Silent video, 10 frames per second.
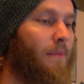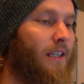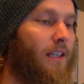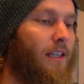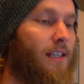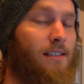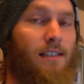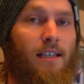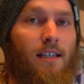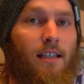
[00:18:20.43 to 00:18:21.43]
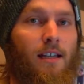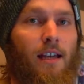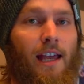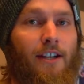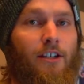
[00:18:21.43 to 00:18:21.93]
He is the
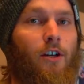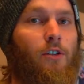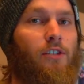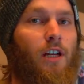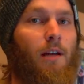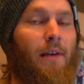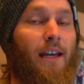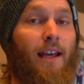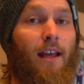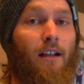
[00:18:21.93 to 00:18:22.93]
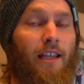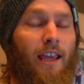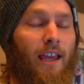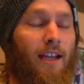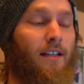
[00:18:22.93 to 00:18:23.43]
head coach up at Allen
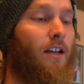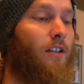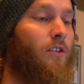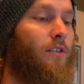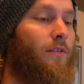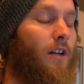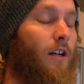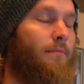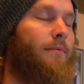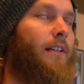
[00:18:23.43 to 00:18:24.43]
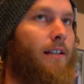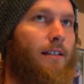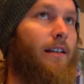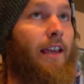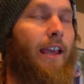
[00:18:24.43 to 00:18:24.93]
Hancock
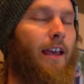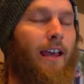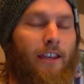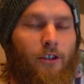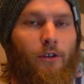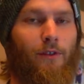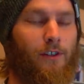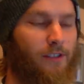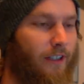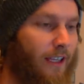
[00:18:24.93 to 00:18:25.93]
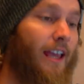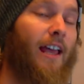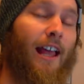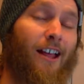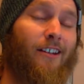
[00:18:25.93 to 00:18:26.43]
University,
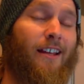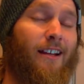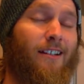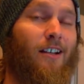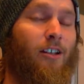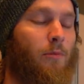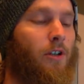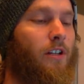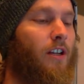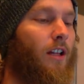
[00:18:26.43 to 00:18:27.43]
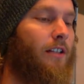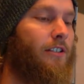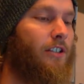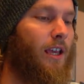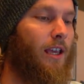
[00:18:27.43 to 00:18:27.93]
Allen Hancock Community
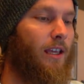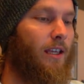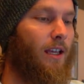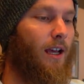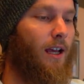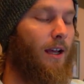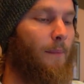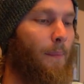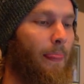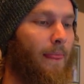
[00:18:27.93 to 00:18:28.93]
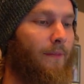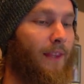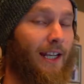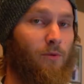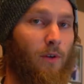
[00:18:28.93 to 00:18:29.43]
College.
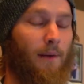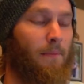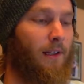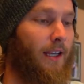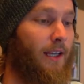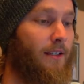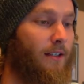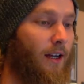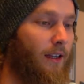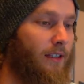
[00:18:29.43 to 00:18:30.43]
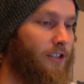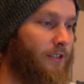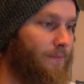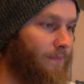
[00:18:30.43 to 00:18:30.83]
That is where I played college.